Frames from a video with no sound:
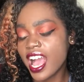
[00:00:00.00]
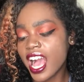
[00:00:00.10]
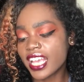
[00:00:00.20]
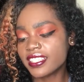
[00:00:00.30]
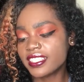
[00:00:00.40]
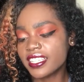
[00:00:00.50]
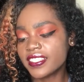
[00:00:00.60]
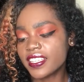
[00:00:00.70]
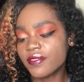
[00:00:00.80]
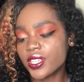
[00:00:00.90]
I see
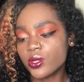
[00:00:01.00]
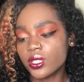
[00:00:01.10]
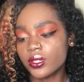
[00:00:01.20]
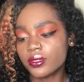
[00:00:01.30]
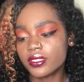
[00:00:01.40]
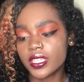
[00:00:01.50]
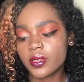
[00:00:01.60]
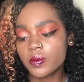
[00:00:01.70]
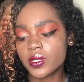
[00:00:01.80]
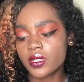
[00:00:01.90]
it's giving you little
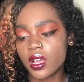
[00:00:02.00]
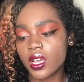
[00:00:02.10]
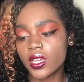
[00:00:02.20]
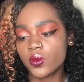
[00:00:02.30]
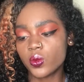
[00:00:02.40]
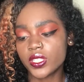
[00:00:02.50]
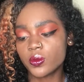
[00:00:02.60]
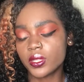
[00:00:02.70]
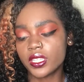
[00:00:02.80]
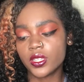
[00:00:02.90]
tips on
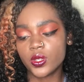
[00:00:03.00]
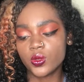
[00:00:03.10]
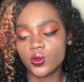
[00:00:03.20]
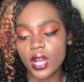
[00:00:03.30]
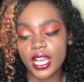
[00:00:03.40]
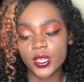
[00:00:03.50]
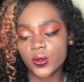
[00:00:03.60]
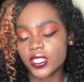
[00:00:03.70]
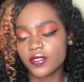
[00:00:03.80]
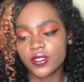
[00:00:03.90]
what's with the new
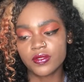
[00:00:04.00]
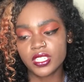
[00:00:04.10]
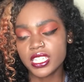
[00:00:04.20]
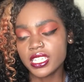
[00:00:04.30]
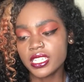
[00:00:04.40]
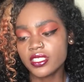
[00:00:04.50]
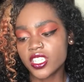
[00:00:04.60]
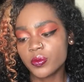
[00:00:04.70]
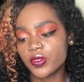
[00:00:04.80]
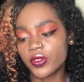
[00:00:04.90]
iOS 15,
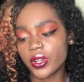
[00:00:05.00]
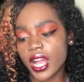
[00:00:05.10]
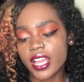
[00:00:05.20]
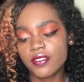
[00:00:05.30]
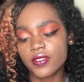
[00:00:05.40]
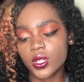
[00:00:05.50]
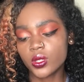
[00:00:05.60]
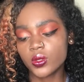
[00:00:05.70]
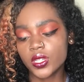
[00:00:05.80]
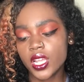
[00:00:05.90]
tips for your
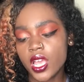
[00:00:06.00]
iPhone.